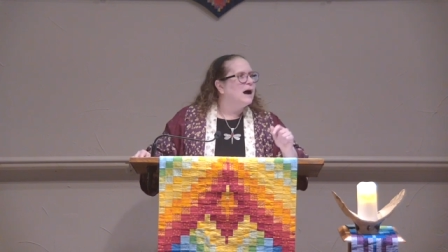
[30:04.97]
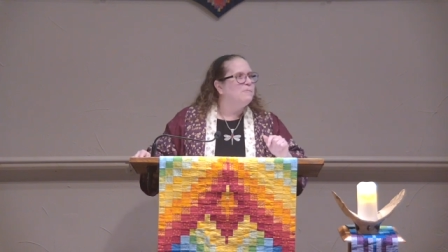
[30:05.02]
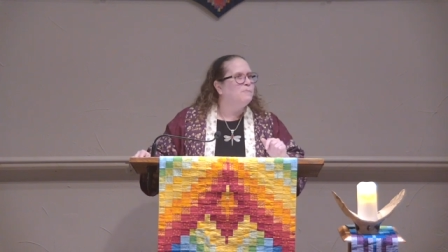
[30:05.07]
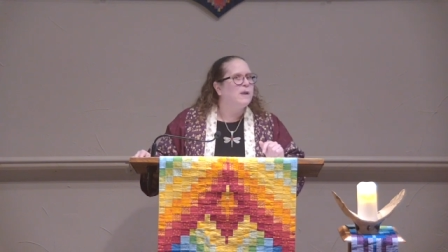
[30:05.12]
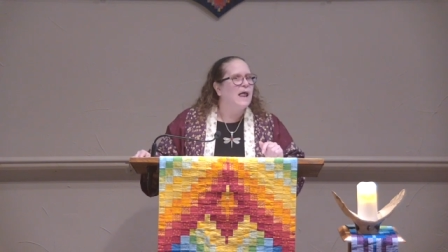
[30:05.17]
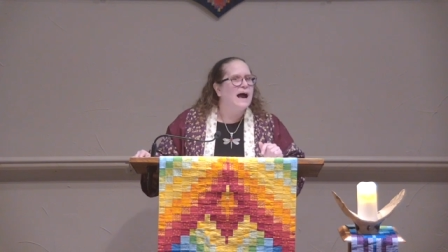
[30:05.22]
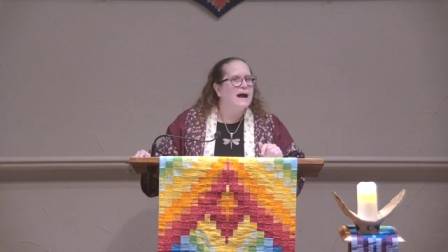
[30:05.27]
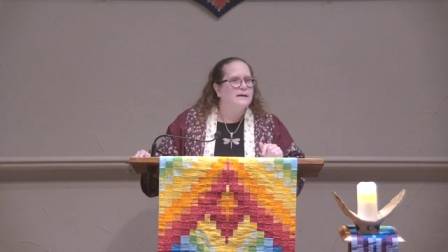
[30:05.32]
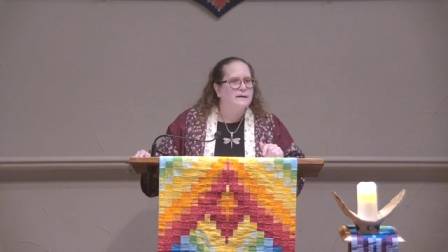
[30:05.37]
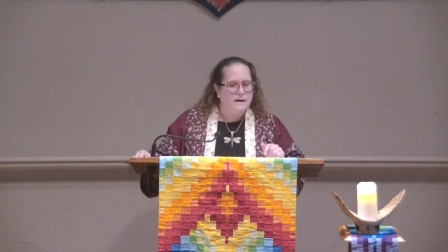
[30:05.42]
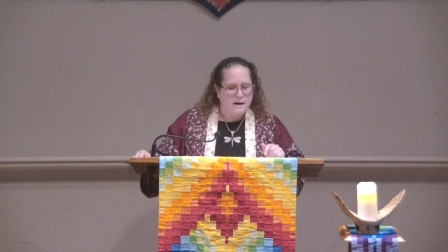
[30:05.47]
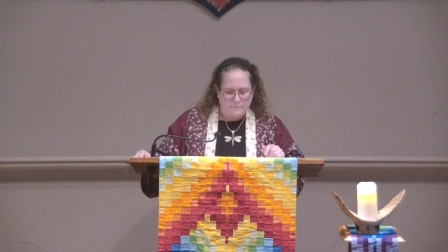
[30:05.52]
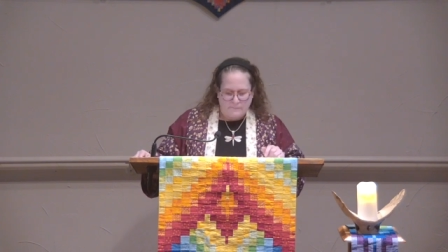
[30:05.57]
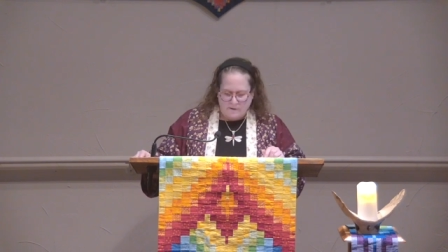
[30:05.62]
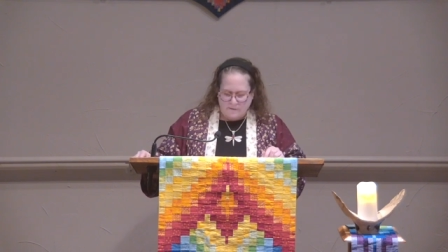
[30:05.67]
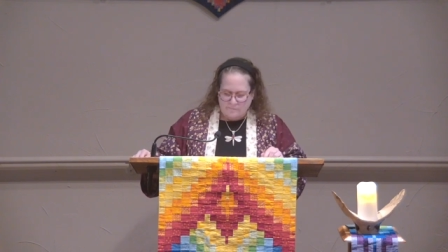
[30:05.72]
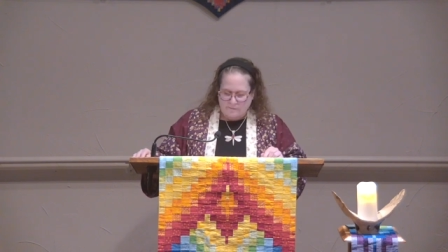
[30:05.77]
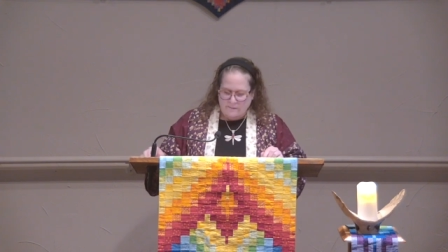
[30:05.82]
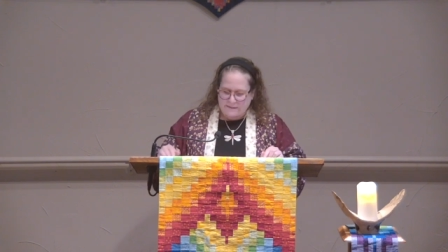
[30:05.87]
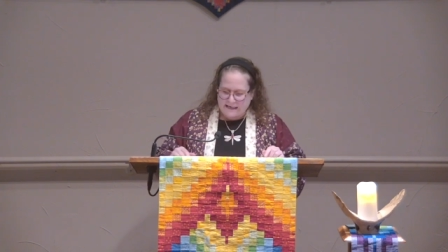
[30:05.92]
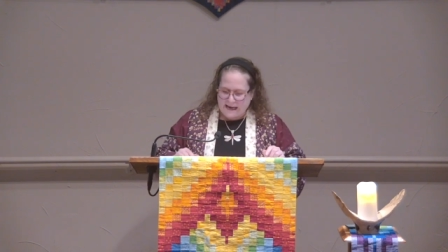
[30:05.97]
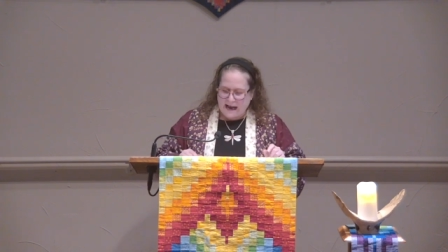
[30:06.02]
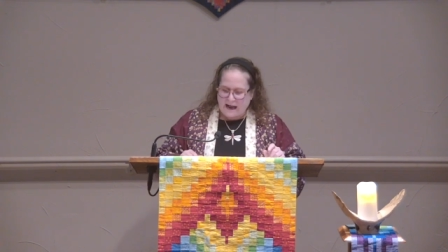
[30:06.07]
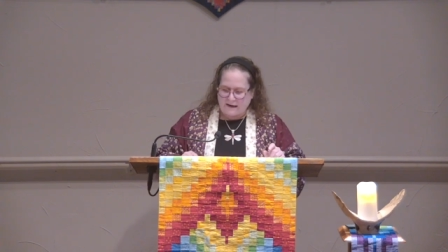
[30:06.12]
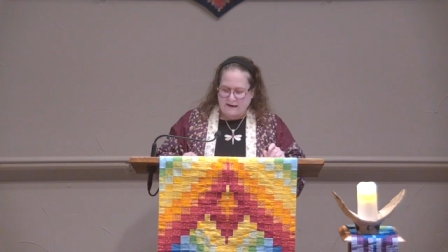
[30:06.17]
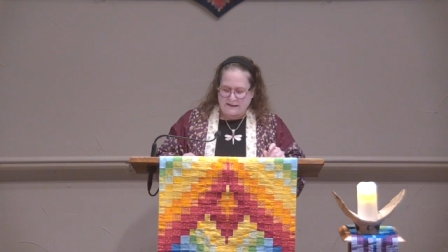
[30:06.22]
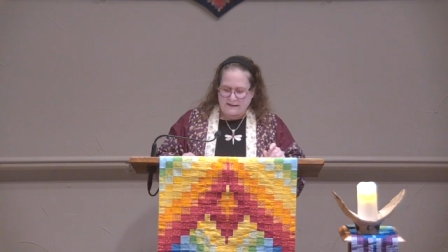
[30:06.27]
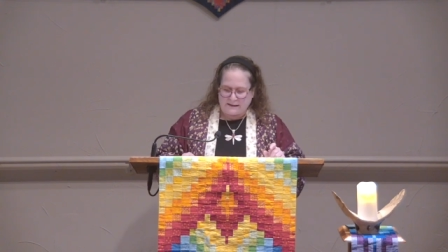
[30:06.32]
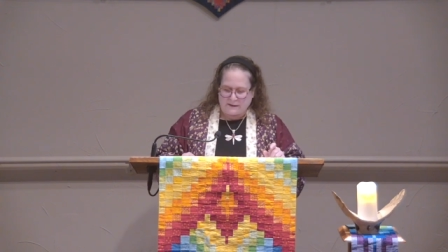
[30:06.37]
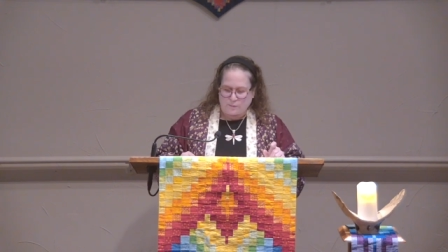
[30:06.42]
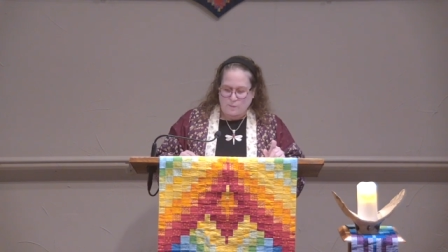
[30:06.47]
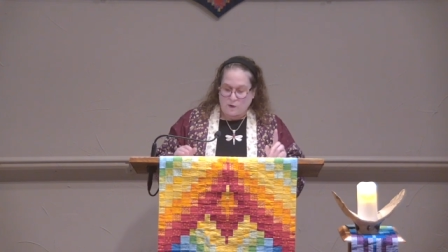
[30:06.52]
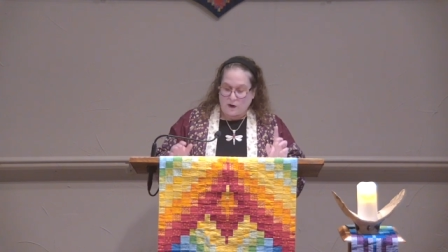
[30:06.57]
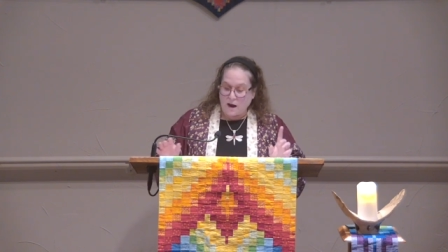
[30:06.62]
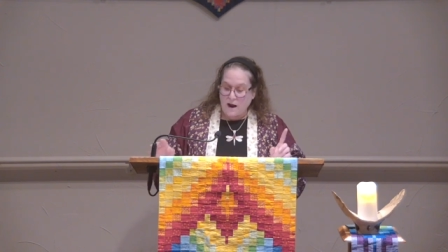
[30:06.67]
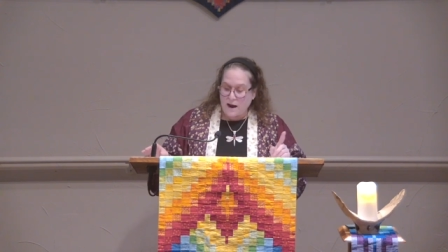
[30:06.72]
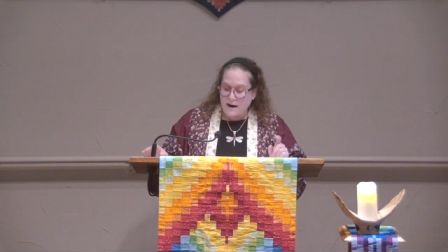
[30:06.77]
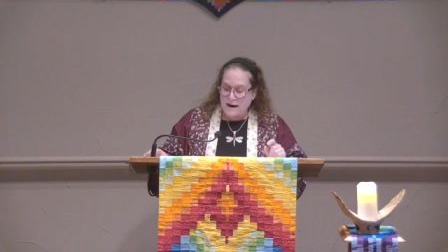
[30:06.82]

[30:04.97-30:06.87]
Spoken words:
a black couple from Dallas were